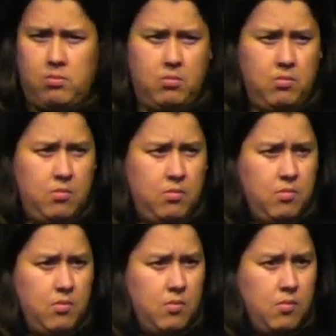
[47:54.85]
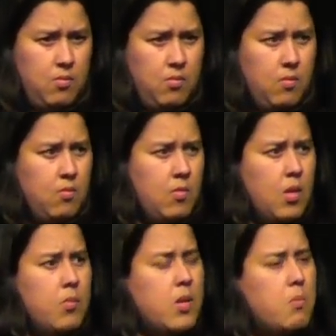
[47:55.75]
pursue
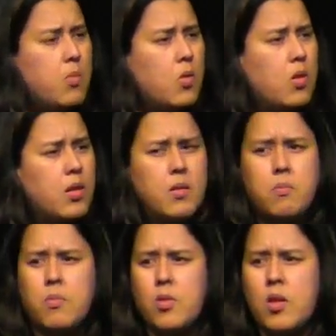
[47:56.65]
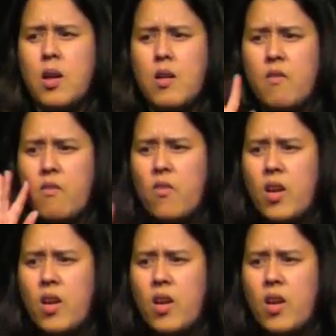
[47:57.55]
and persevere.